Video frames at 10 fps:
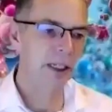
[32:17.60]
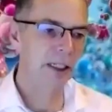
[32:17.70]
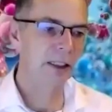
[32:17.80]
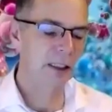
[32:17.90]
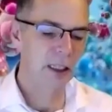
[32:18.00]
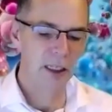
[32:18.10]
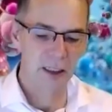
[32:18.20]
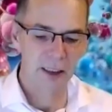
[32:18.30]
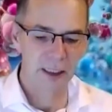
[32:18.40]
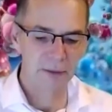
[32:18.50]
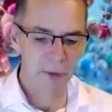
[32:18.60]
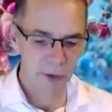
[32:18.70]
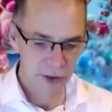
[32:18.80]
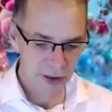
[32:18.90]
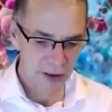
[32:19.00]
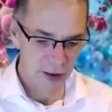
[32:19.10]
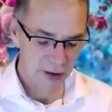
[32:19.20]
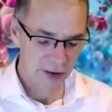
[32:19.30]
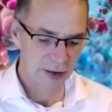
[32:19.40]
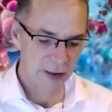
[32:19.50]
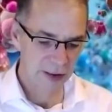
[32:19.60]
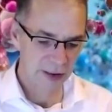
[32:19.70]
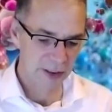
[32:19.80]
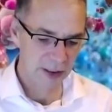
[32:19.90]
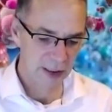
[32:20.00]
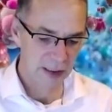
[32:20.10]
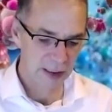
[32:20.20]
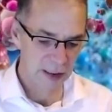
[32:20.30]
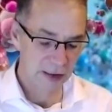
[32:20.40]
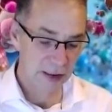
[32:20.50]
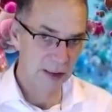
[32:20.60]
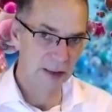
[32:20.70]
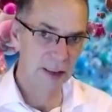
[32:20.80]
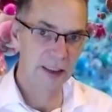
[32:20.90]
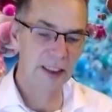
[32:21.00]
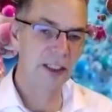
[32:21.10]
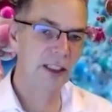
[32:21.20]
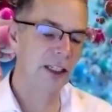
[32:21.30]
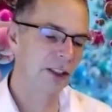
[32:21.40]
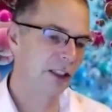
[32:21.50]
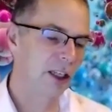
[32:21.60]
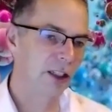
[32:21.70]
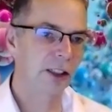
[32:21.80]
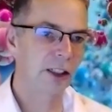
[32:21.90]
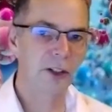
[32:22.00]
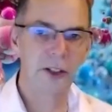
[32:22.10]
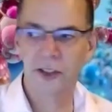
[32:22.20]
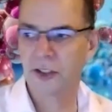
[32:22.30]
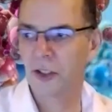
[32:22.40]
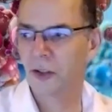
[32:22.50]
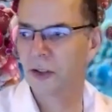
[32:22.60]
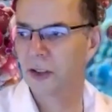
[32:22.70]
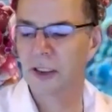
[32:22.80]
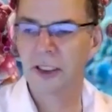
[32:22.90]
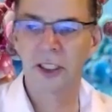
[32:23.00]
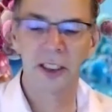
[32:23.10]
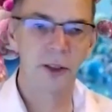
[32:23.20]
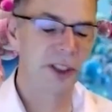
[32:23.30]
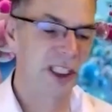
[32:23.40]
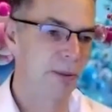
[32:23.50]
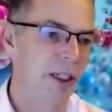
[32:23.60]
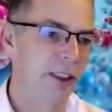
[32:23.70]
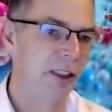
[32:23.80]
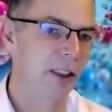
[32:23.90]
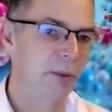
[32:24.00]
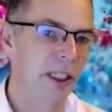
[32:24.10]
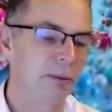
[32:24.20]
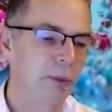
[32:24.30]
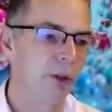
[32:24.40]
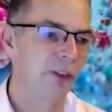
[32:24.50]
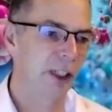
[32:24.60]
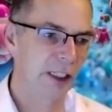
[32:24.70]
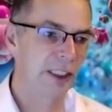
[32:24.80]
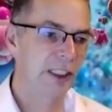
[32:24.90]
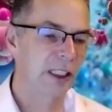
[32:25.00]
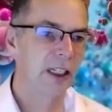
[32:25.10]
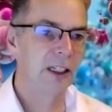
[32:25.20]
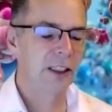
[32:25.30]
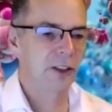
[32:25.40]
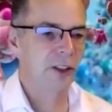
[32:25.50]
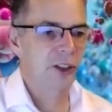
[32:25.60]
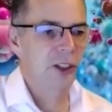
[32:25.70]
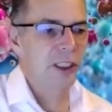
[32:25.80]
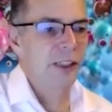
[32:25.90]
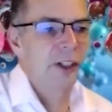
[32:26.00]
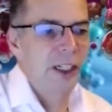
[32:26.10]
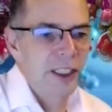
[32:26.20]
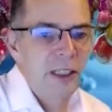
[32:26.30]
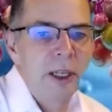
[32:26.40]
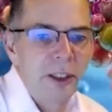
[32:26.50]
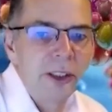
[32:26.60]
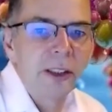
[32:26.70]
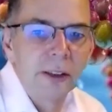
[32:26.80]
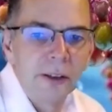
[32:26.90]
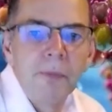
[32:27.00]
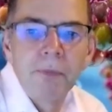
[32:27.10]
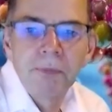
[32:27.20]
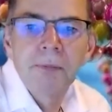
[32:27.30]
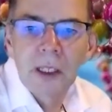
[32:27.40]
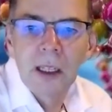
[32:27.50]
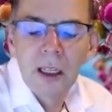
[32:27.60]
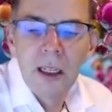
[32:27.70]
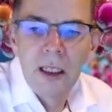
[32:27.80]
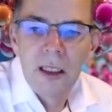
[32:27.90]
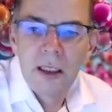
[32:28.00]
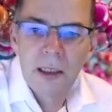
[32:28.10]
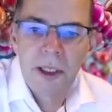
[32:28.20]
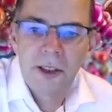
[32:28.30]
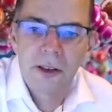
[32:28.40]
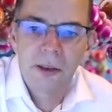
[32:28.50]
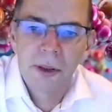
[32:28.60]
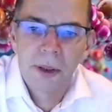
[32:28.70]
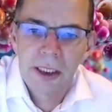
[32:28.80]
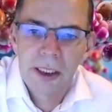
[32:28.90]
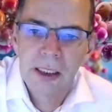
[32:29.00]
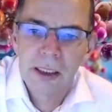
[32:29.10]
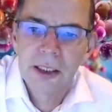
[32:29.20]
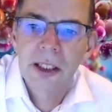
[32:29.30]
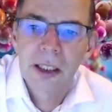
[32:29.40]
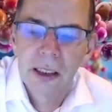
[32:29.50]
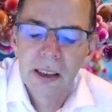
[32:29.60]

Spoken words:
like most inherited conditions, that's another clue as a doctor, is that you expect it to be in both eyes. So it's usually very symmetrical between the eyes.